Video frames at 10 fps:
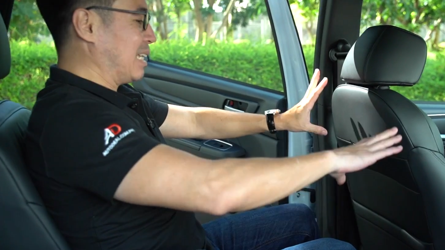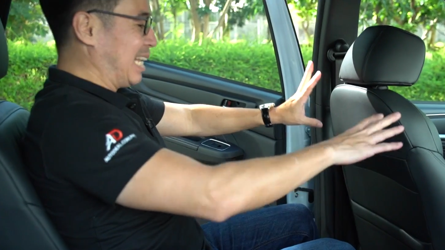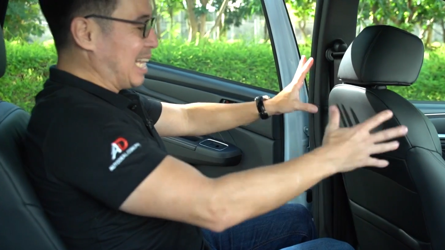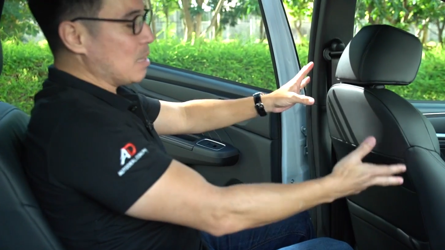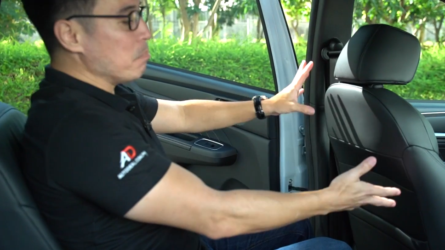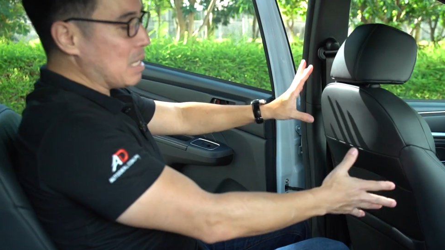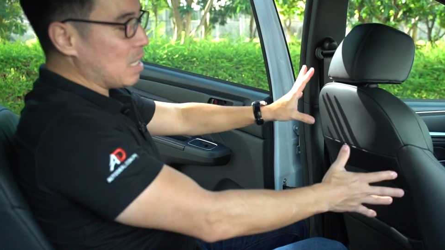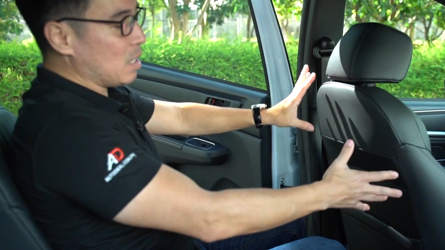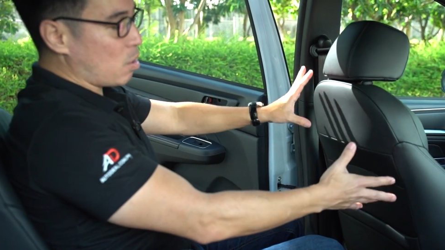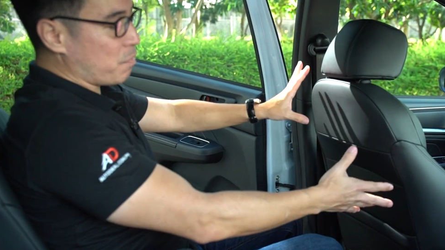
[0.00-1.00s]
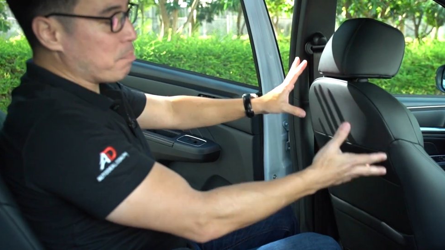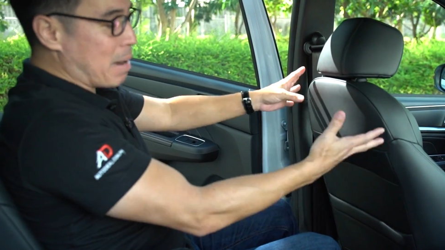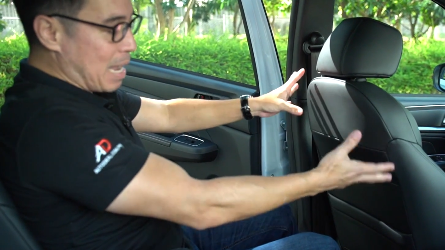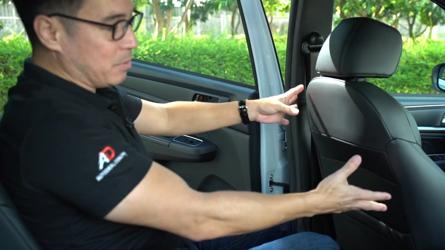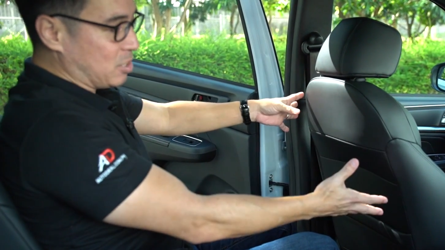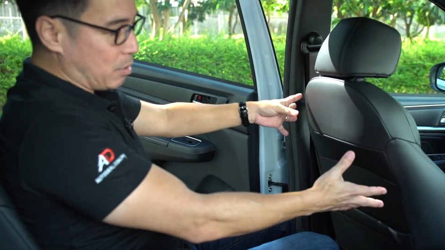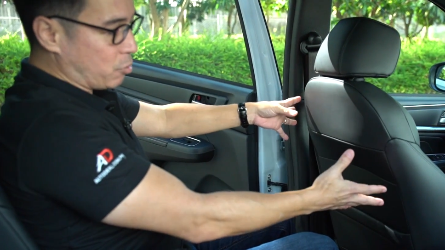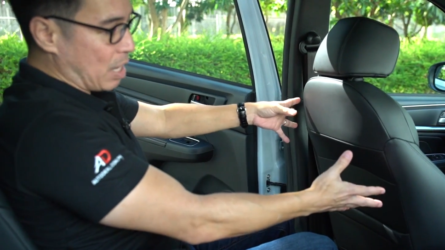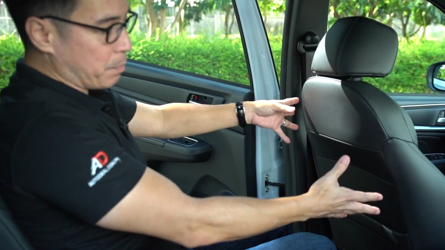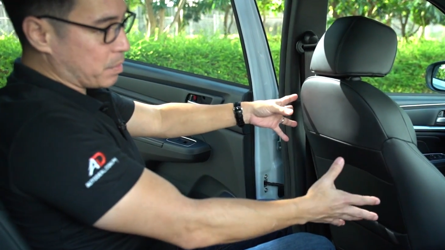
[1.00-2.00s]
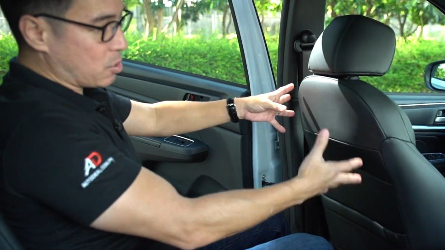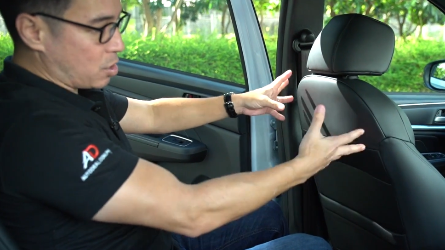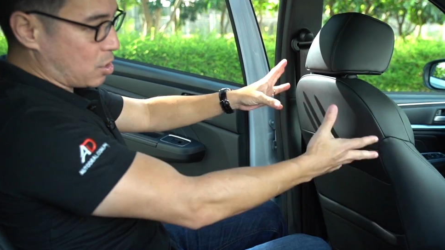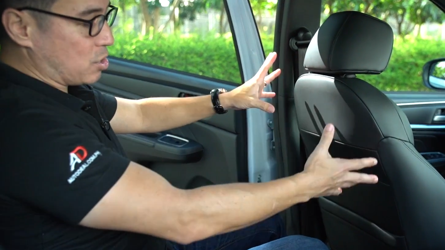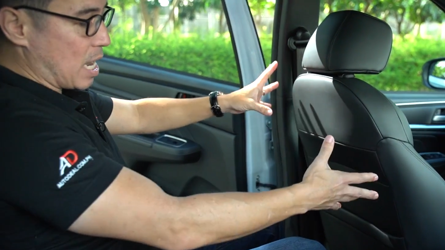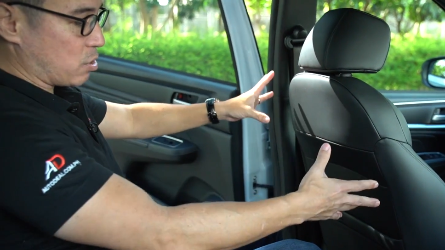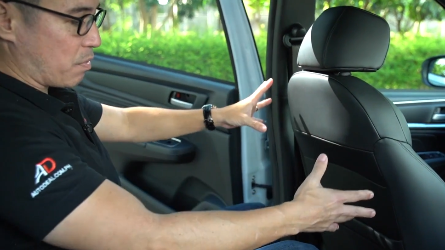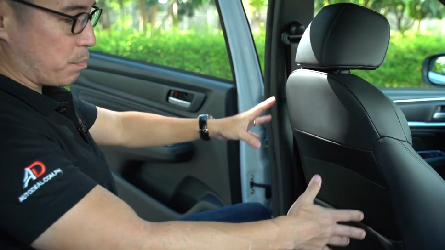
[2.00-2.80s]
in the middle of my driving position and Jack's driving